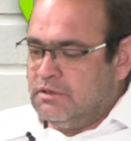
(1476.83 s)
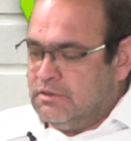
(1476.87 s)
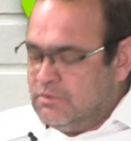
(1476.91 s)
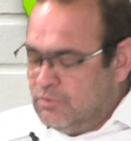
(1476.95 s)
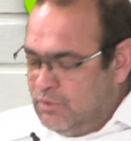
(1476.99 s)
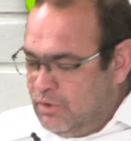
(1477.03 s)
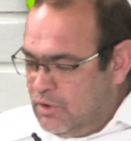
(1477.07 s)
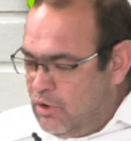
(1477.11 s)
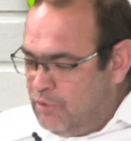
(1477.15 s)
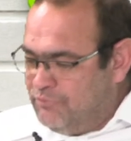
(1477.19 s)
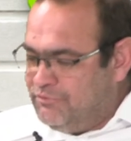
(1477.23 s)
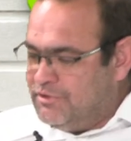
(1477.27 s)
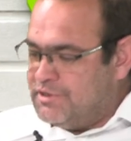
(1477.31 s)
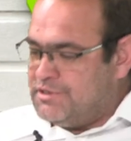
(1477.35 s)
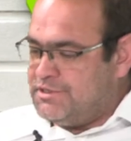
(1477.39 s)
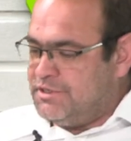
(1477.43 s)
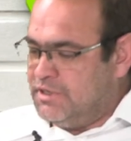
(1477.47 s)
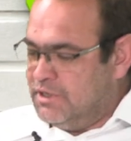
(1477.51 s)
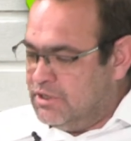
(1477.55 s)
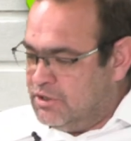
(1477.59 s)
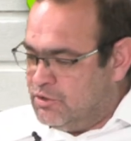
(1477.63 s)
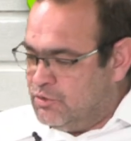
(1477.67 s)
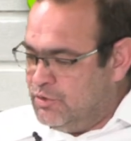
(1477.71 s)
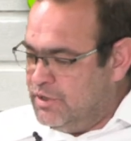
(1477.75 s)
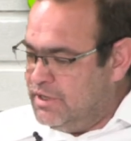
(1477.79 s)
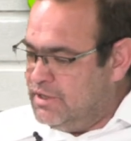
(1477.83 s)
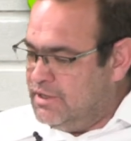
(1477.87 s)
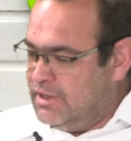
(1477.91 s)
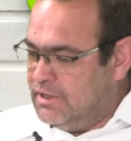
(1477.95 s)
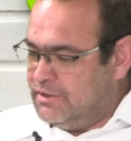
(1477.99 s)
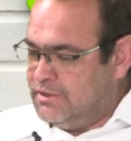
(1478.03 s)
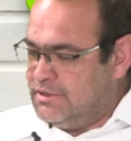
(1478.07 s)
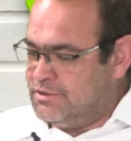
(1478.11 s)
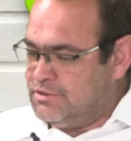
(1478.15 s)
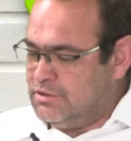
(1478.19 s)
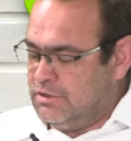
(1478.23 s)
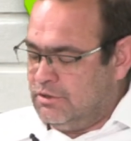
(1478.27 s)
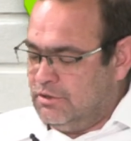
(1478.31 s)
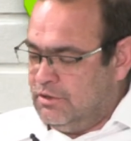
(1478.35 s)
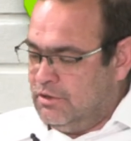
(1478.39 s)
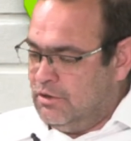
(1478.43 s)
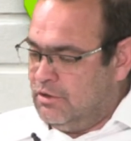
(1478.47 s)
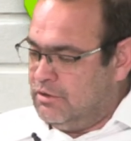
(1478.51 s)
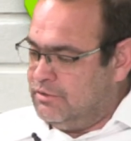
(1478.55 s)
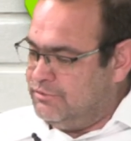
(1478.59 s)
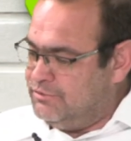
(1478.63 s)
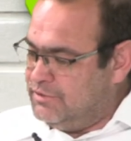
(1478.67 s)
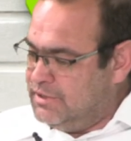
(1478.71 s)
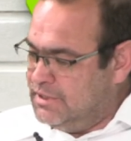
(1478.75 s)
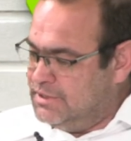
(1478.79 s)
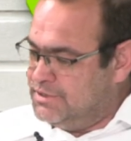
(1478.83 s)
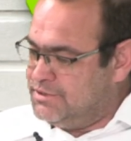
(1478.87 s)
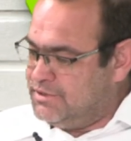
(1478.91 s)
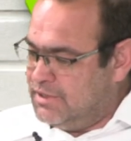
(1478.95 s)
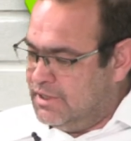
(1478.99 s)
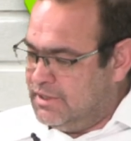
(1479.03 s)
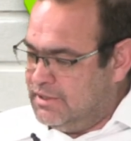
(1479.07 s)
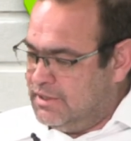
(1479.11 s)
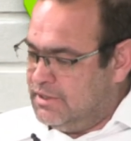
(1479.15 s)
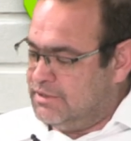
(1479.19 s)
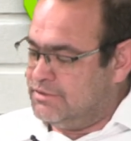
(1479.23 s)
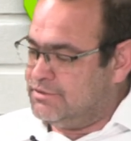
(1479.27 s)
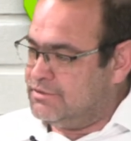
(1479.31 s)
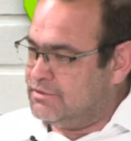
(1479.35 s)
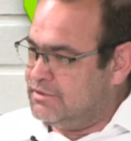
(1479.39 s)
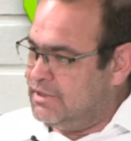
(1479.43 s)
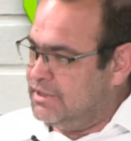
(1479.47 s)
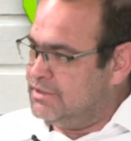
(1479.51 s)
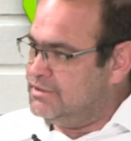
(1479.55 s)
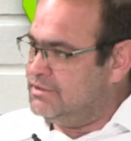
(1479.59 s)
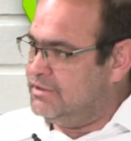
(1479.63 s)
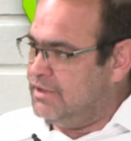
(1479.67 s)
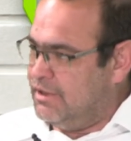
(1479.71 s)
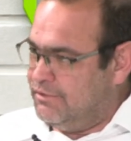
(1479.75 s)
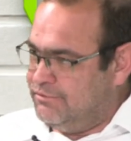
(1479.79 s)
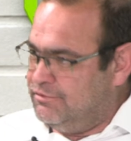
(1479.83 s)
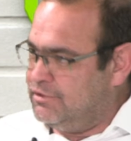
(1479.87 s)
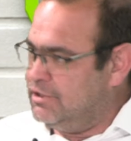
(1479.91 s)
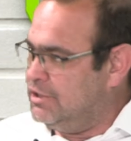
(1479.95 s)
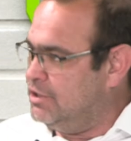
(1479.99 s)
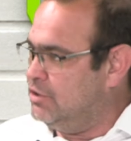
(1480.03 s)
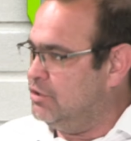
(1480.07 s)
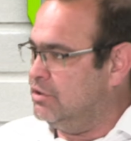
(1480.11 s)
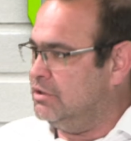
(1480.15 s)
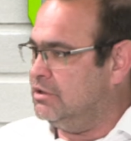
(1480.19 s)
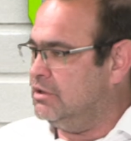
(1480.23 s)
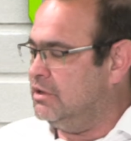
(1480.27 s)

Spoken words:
we obviously agree that there's a lot of things there that's definitely